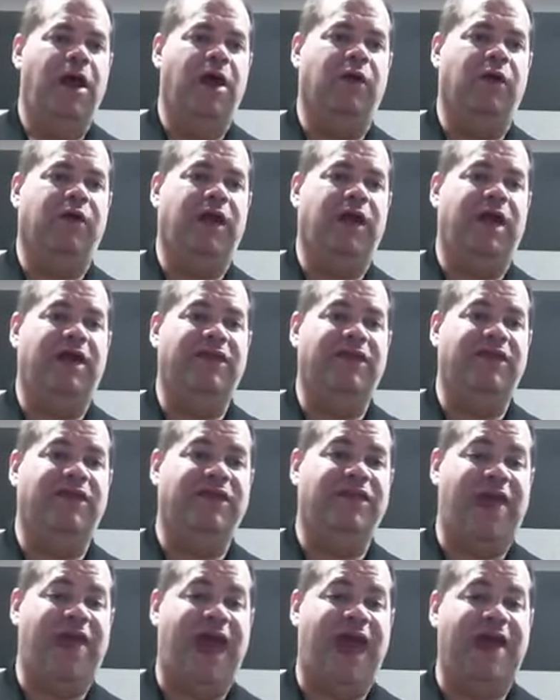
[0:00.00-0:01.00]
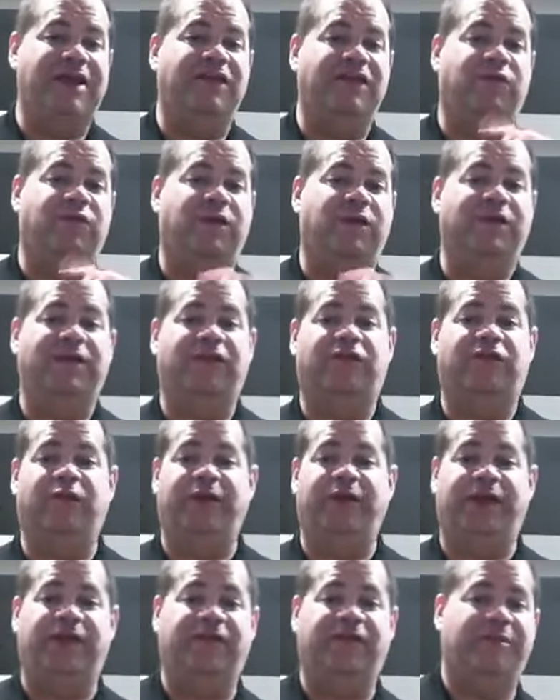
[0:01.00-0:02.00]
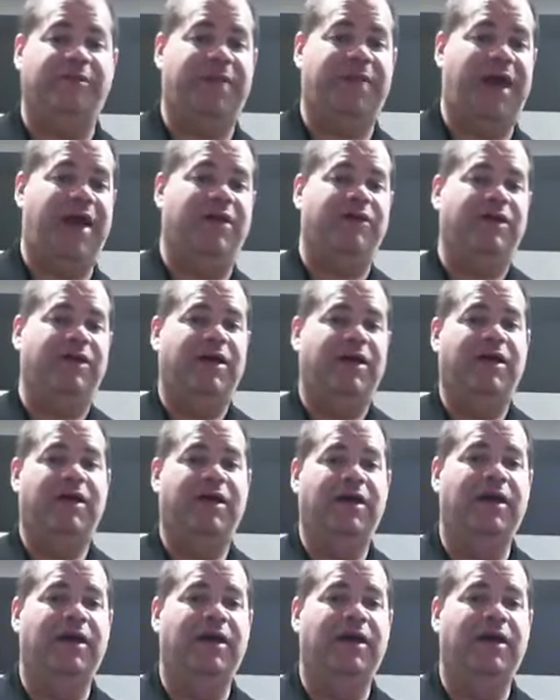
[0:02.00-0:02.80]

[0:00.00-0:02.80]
Okay, that is what this week is about.